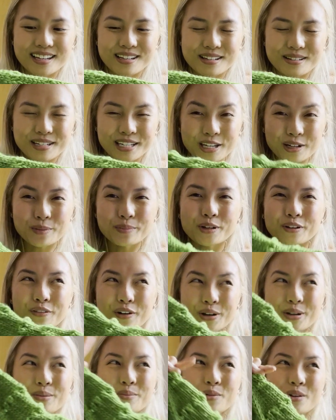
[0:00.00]
Kill Bill
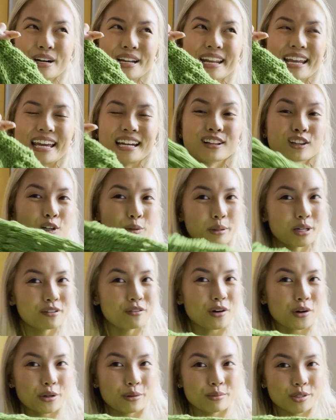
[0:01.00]
Volume 1 and a little bit of
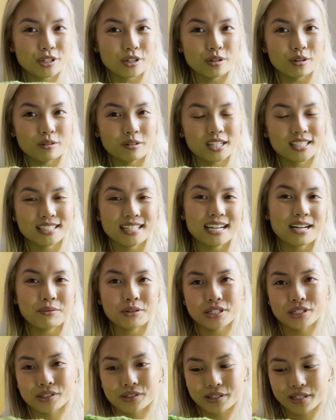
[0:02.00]
Volume 2, because then I went
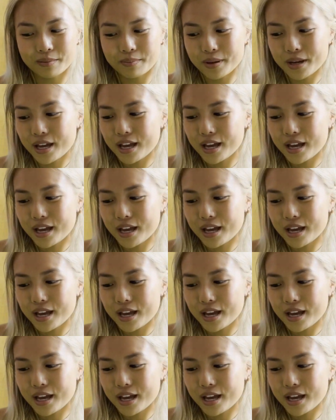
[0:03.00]
to sleep.